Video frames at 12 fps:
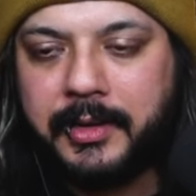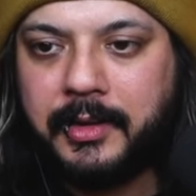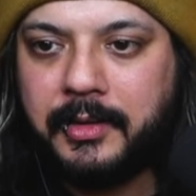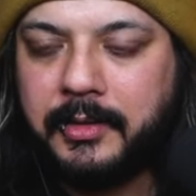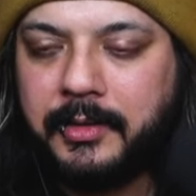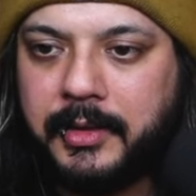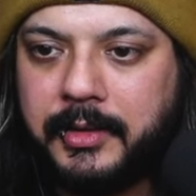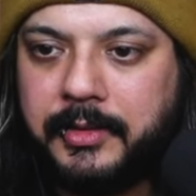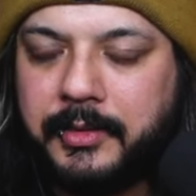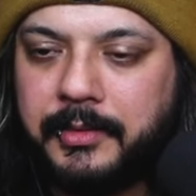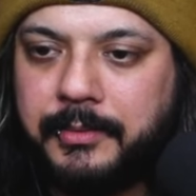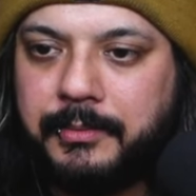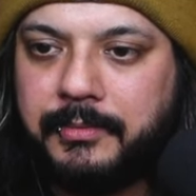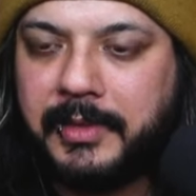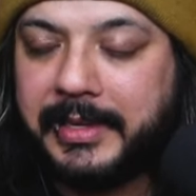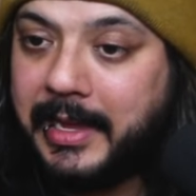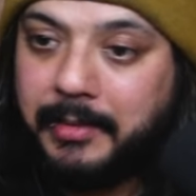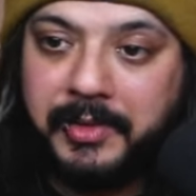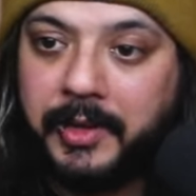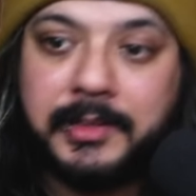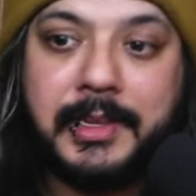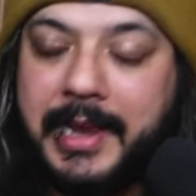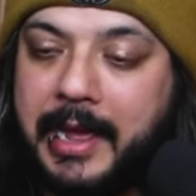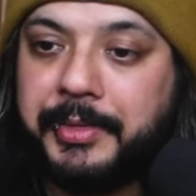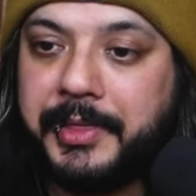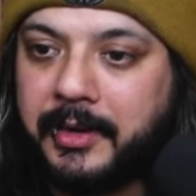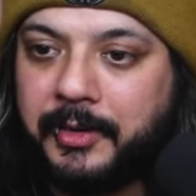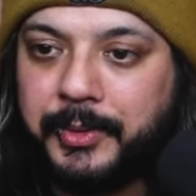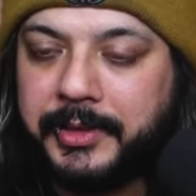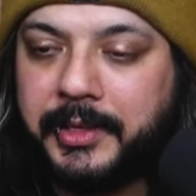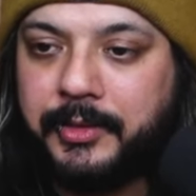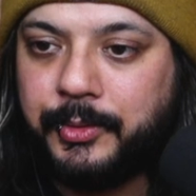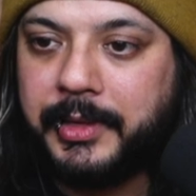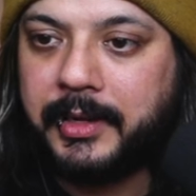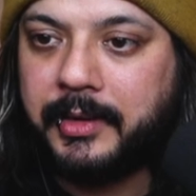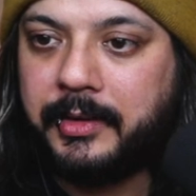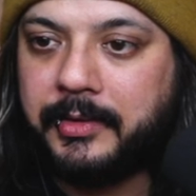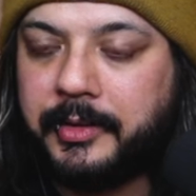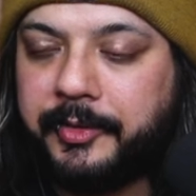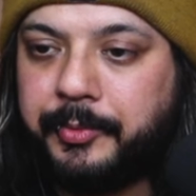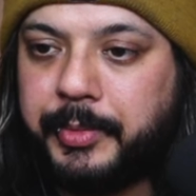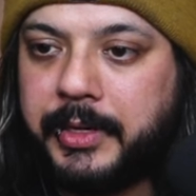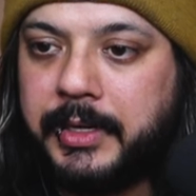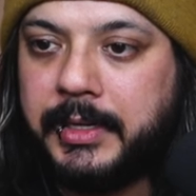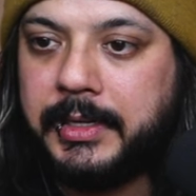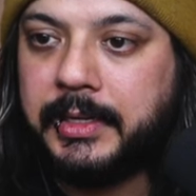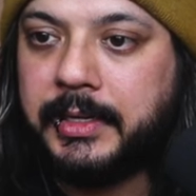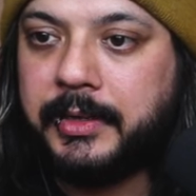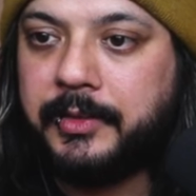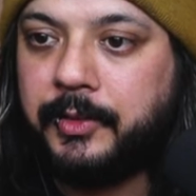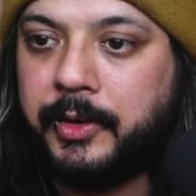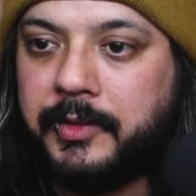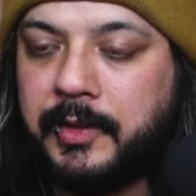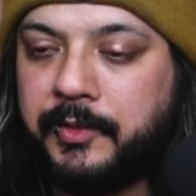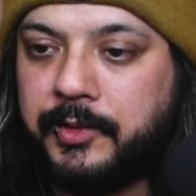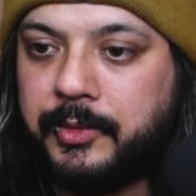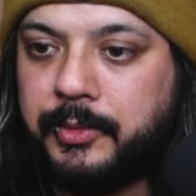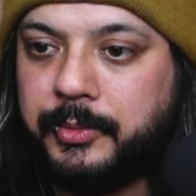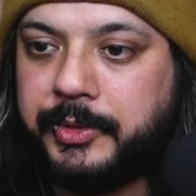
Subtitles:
The game does get out there when they do that kind of stuff, but it's not intentional.